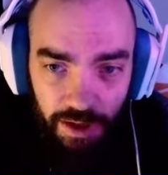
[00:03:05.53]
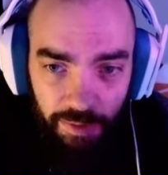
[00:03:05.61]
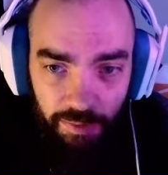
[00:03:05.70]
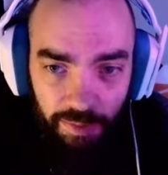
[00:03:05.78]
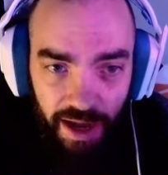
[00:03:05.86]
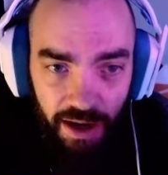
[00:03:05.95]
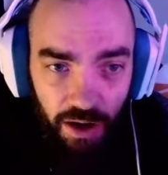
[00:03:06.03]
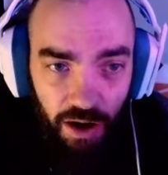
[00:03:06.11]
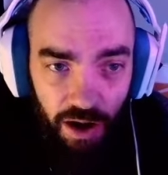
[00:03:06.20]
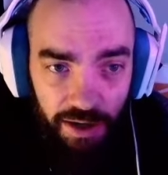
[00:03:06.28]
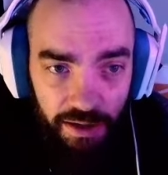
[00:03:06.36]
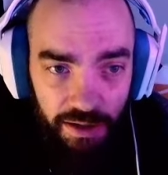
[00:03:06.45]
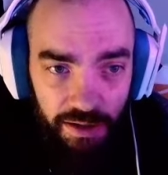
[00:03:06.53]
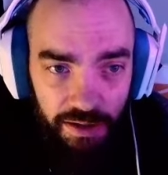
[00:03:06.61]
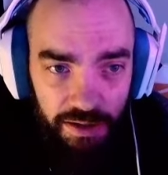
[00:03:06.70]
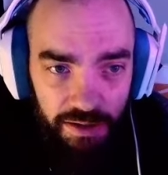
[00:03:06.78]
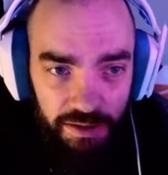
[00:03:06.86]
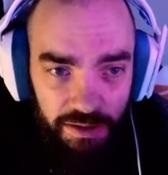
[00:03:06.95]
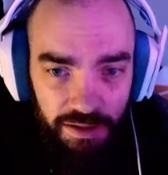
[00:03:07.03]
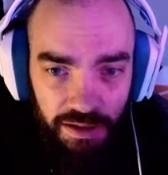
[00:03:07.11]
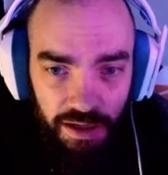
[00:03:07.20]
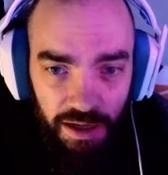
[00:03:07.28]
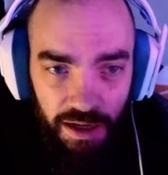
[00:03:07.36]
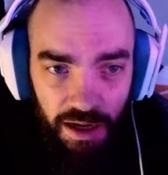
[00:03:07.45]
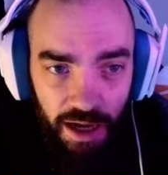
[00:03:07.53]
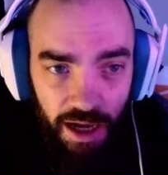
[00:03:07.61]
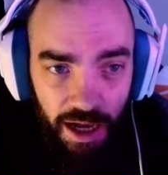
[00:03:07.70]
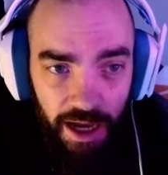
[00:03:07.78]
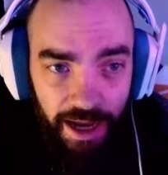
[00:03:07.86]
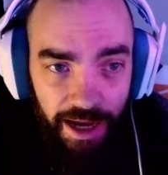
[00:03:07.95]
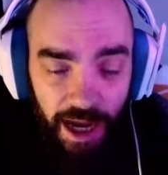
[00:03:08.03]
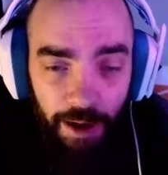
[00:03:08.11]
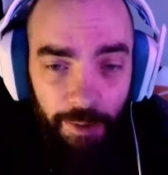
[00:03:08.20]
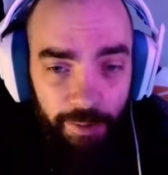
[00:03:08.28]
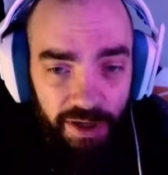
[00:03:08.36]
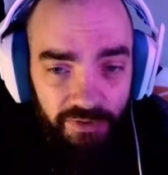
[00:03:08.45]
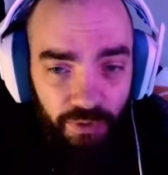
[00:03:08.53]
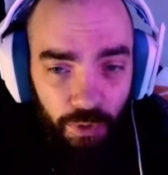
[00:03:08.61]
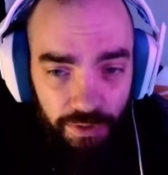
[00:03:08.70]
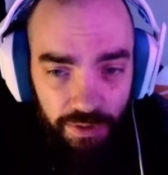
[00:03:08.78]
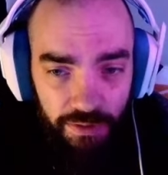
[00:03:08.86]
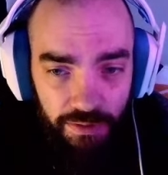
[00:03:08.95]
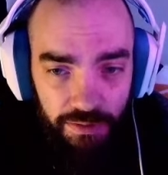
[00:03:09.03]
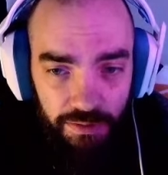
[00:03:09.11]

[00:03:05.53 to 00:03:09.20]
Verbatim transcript: coming back on. Uh, and now I'm up into fourth.